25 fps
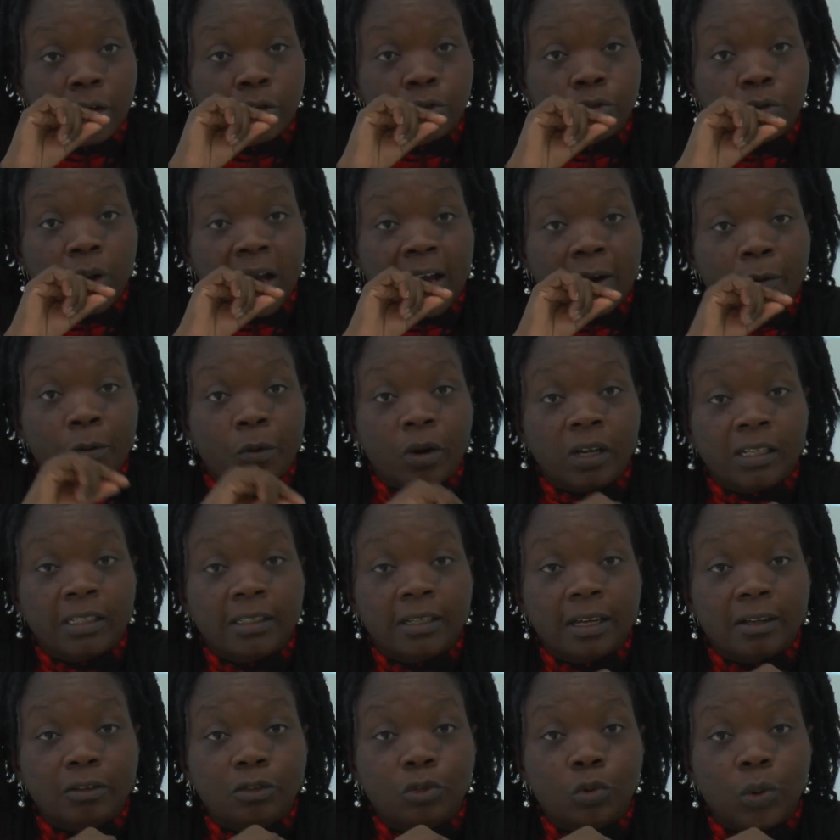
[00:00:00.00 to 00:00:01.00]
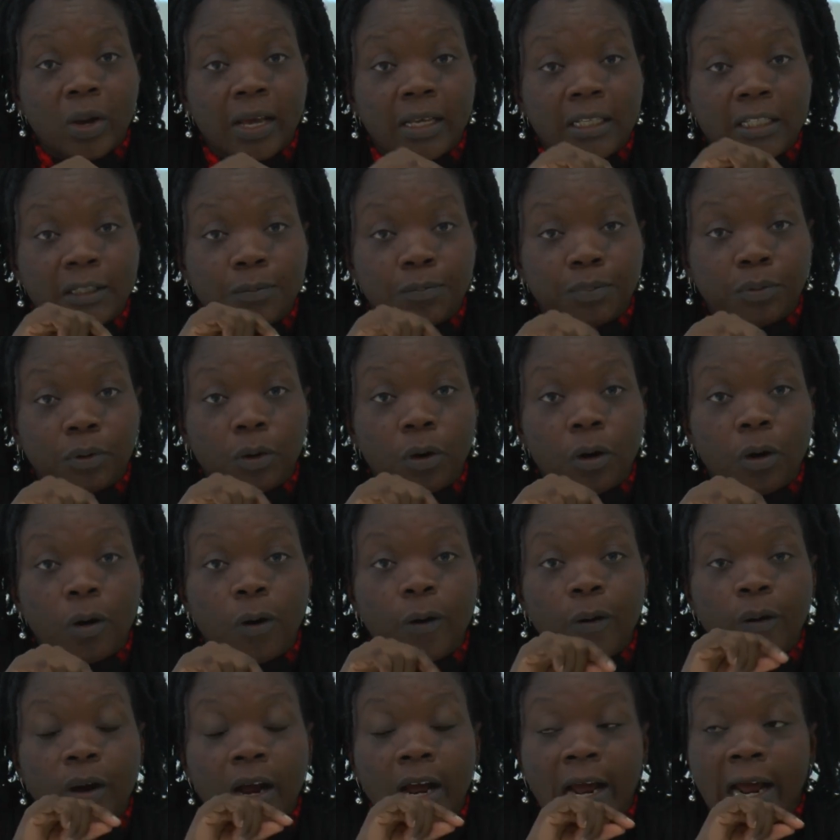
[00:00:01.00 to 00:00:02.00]
So I wanted to
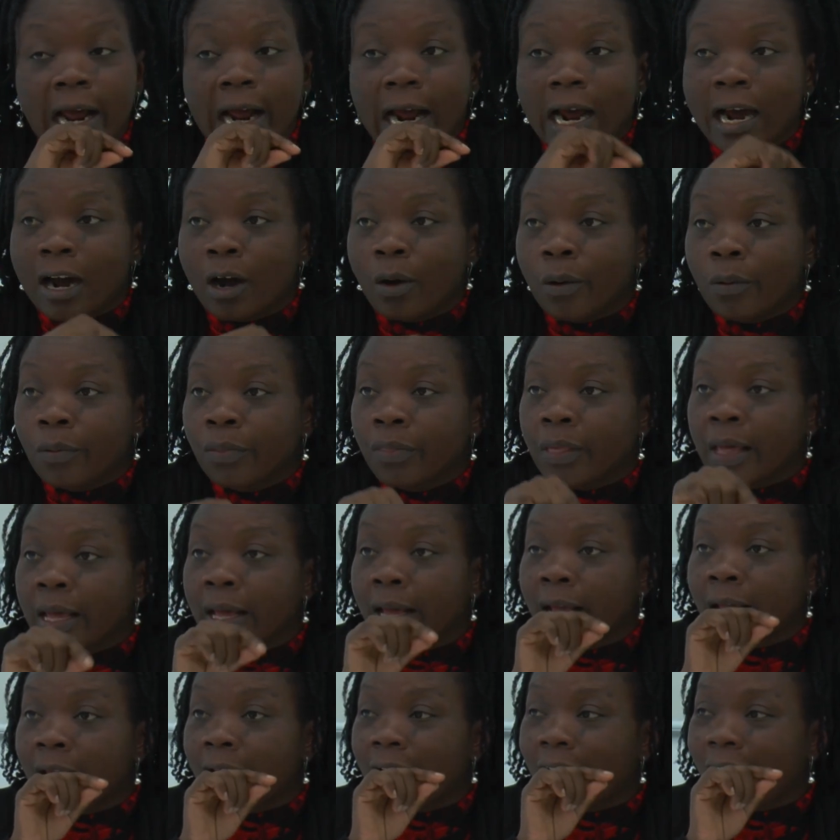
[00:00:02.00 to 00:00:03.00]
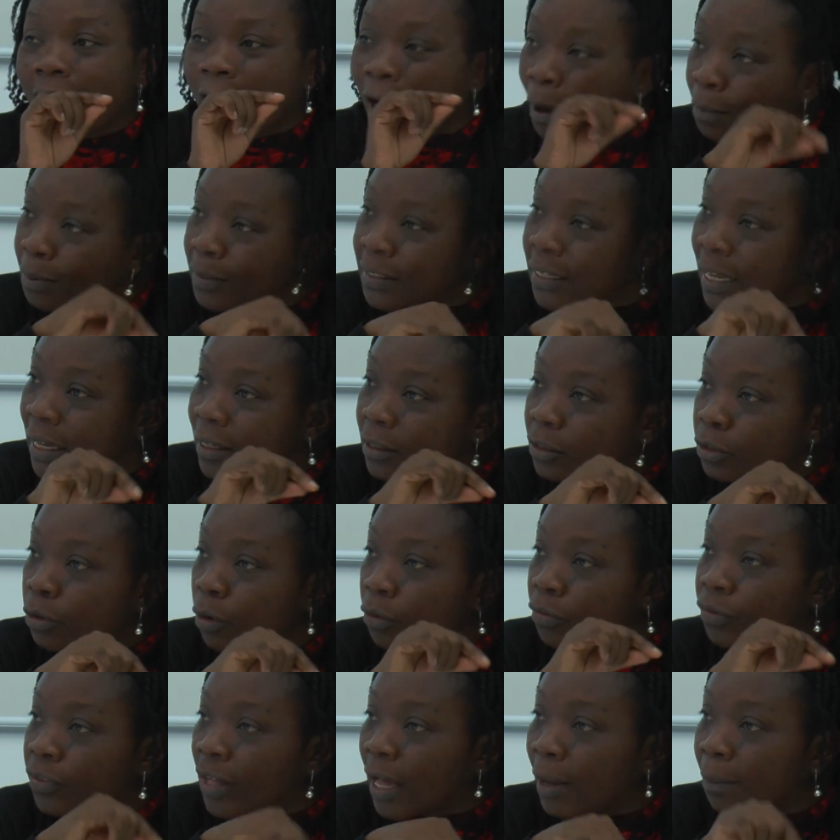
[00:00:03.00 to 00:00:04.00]
explore how the absence
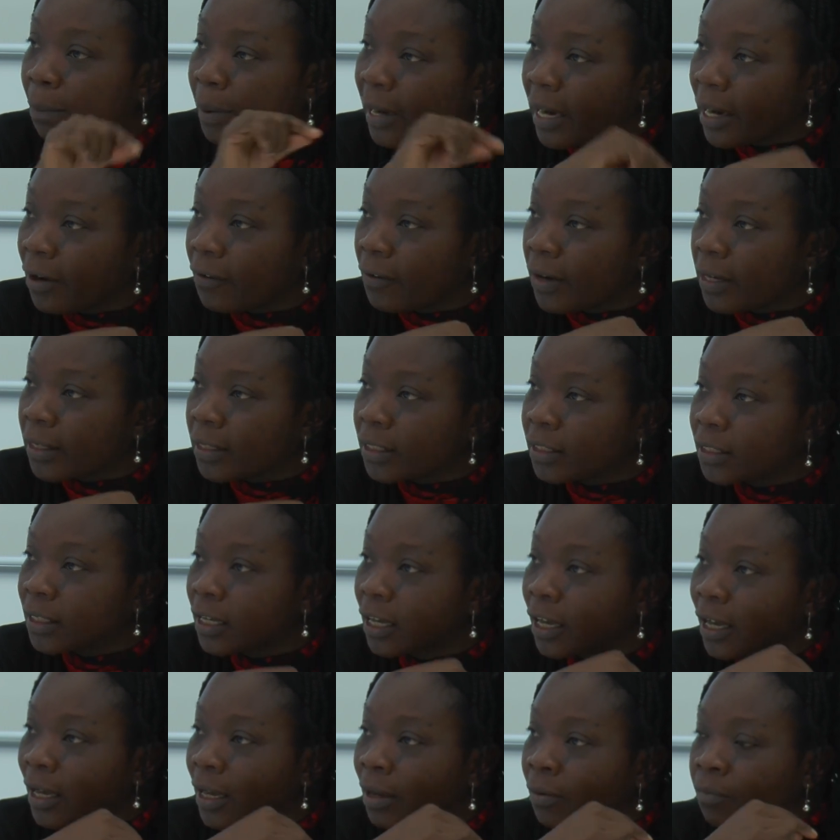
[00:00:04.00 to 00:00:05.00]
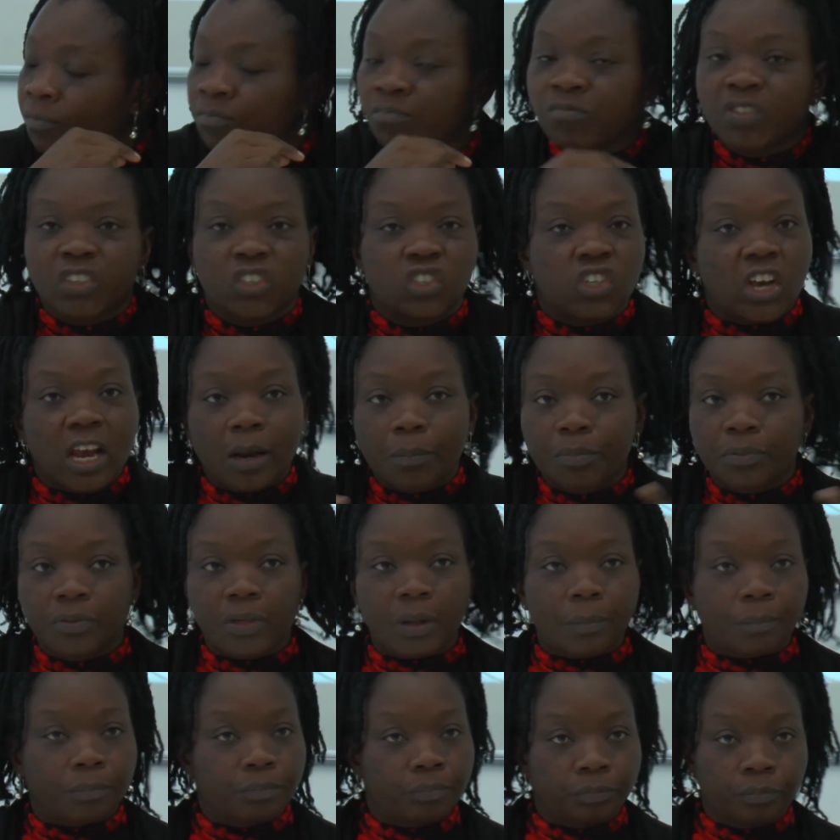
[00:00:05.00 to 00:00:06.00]
of their parents shaped
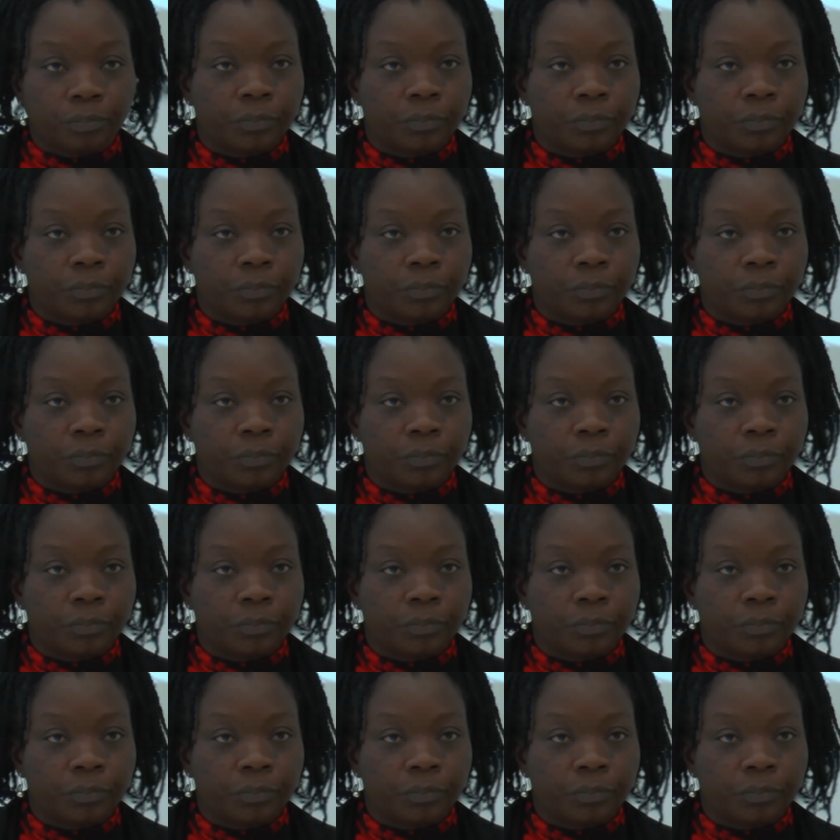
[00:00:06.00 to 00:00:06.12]
them,